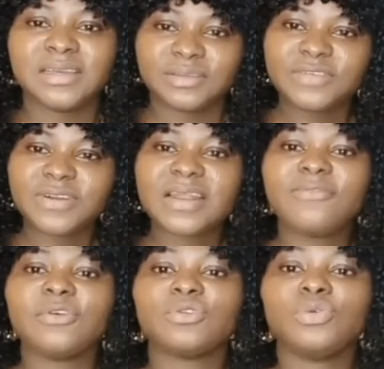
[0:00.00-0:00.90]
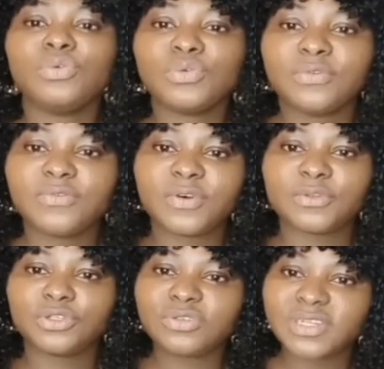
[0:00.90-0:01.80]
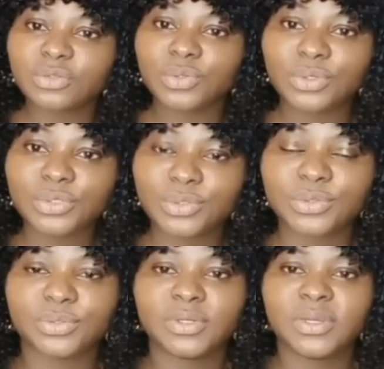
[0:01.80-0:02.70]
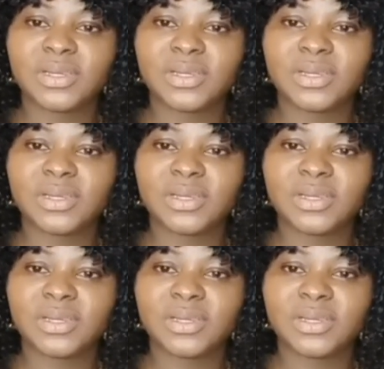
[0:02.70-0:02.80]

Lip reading: insurance for school, for children to go school.